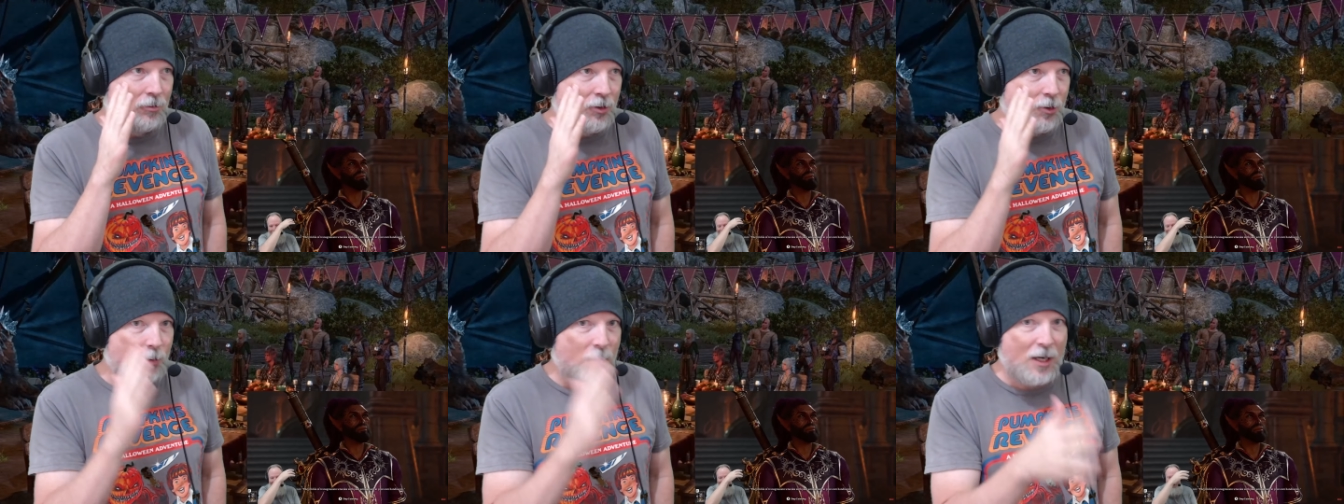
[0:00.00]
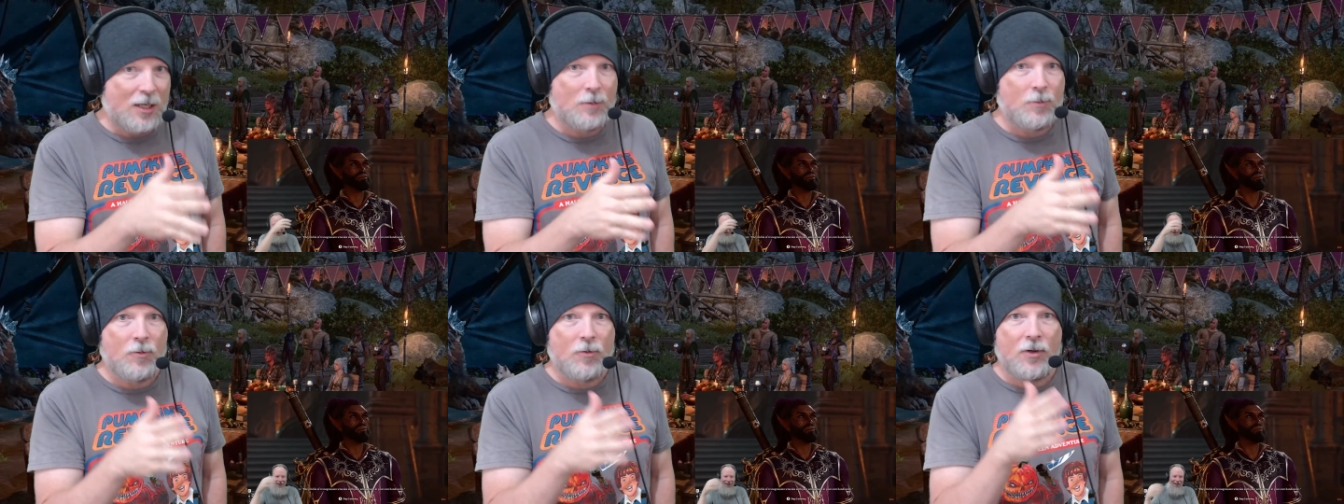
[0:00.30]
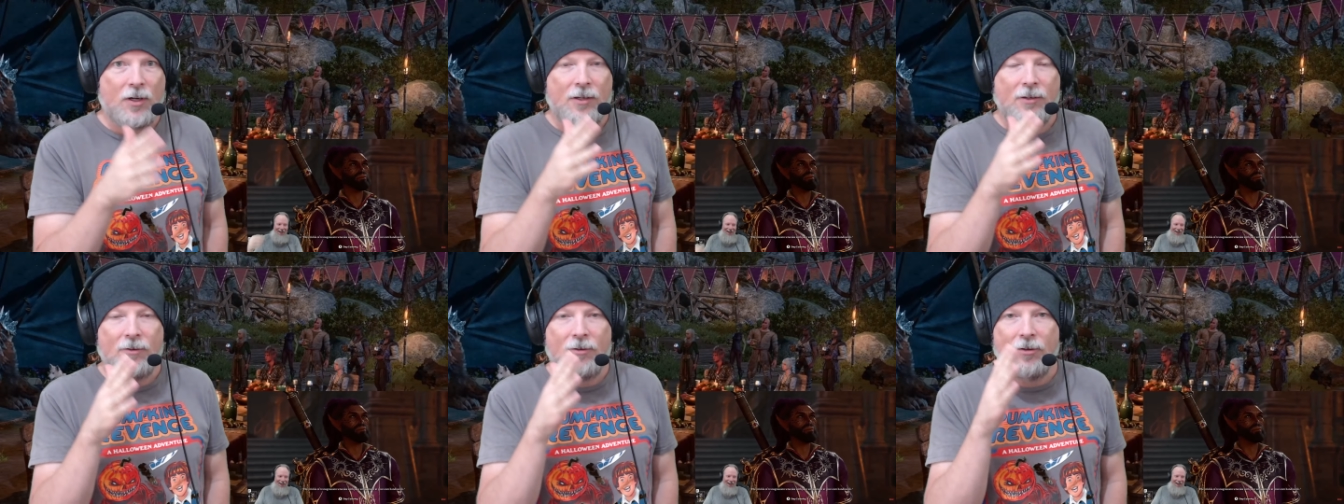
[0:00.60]
Space
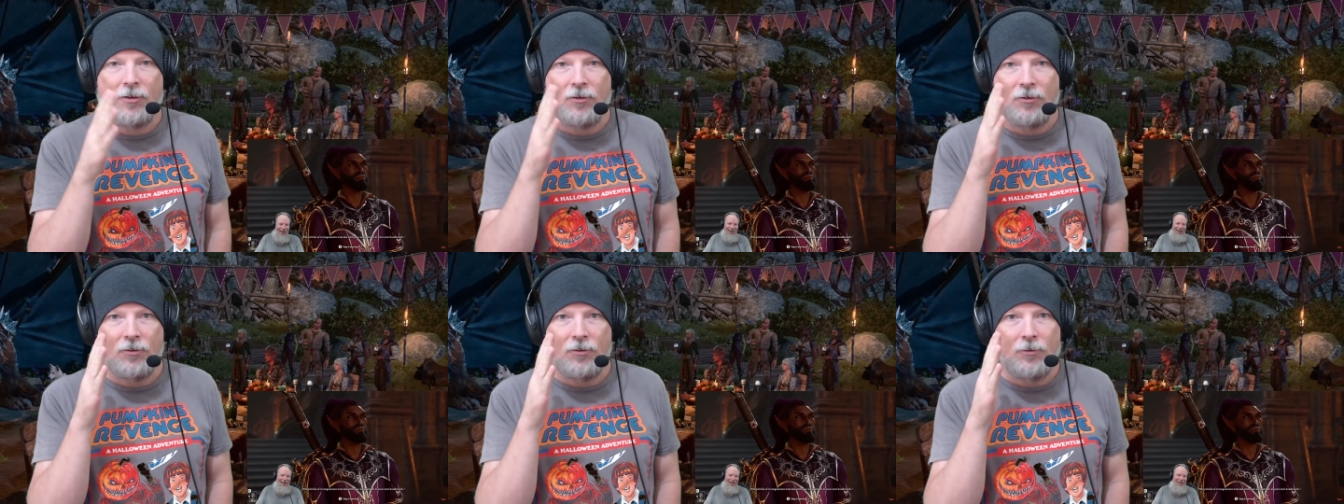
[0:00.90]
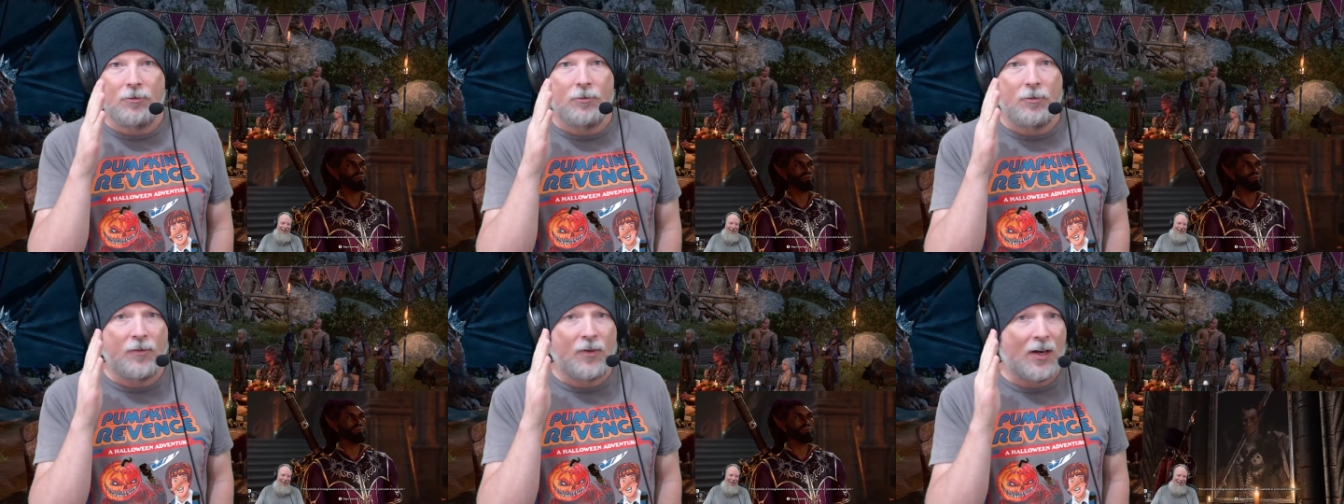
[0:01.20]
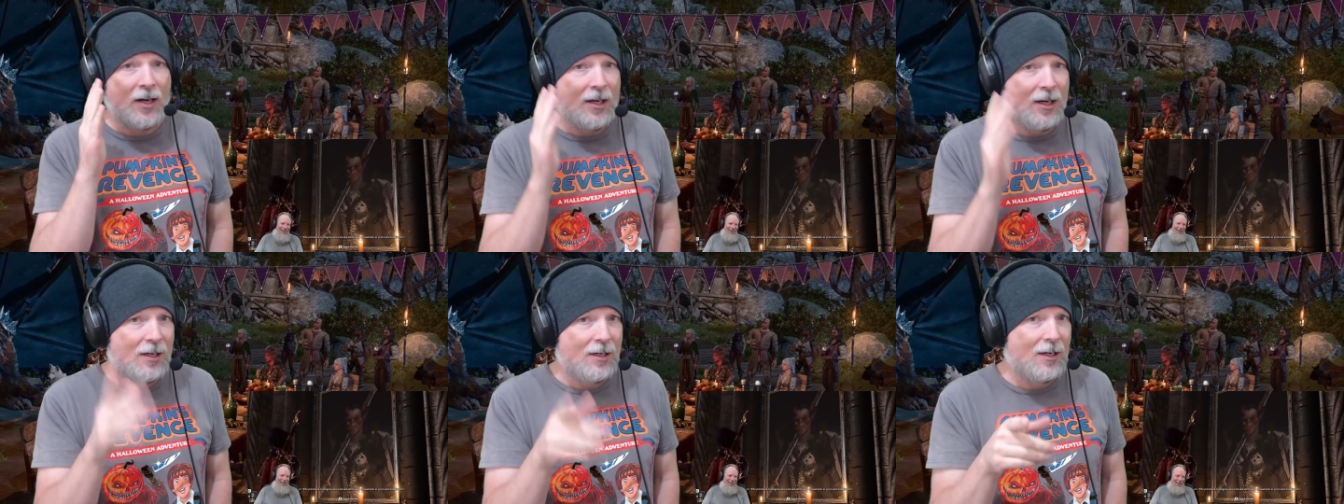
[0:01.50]
Marine two. We've
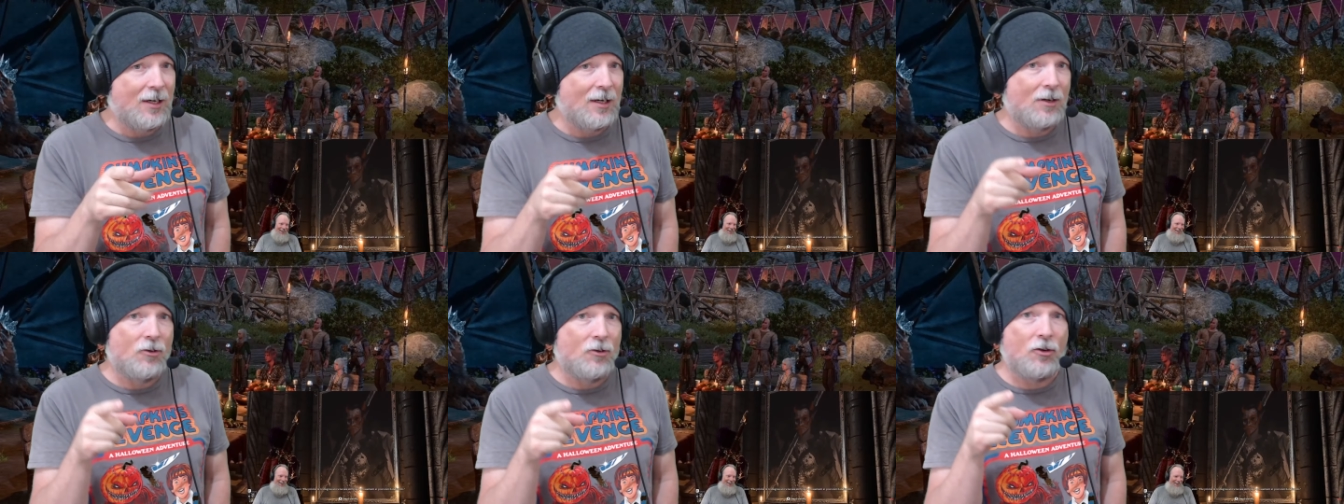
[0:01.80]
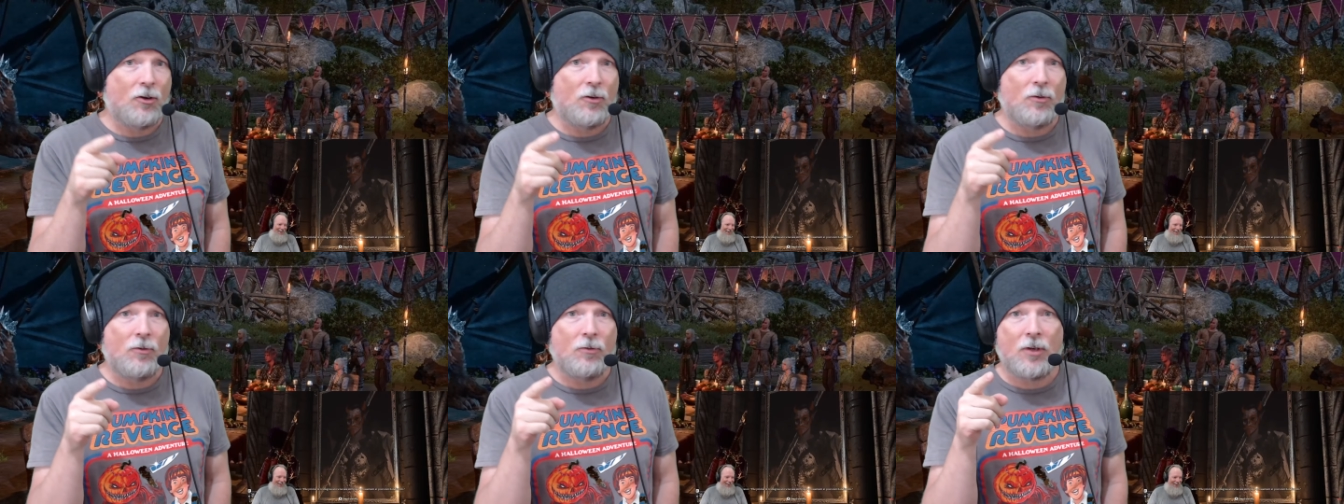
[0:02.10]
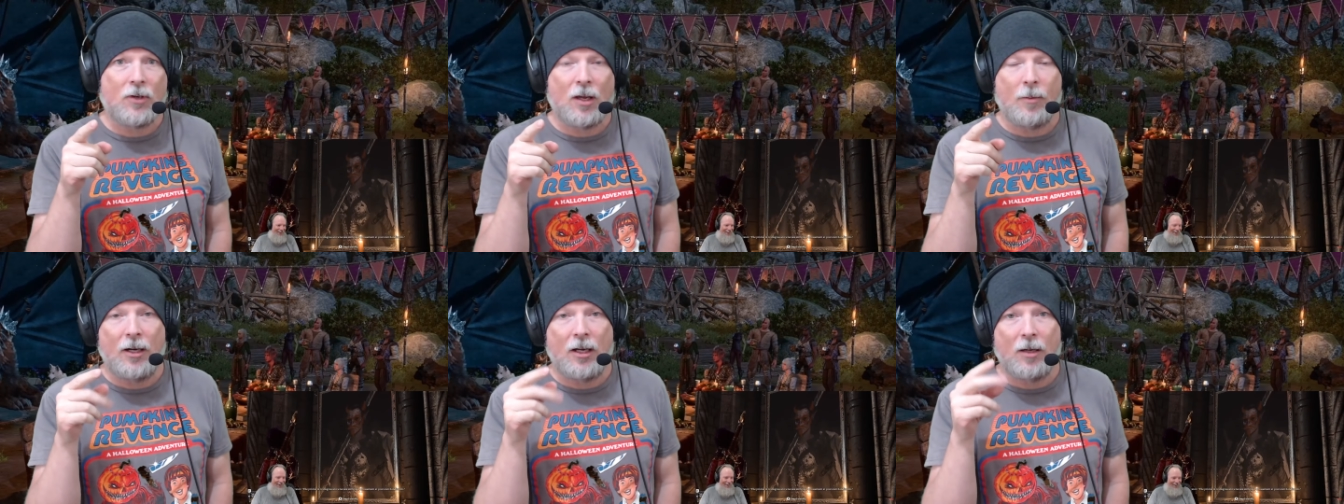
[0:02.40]
got Indiana Jones
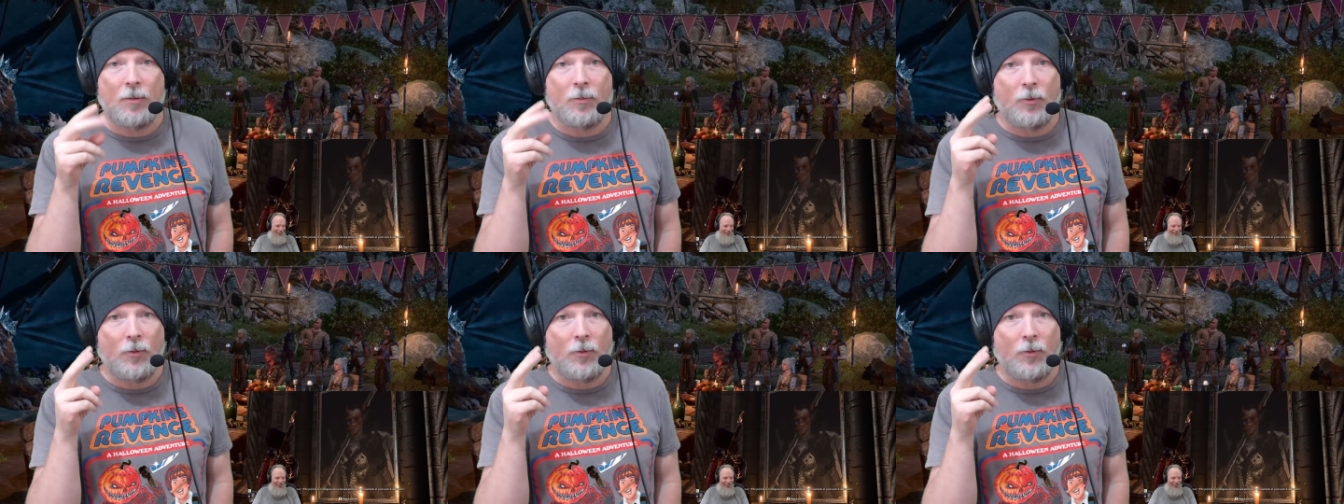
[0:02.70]
coming up.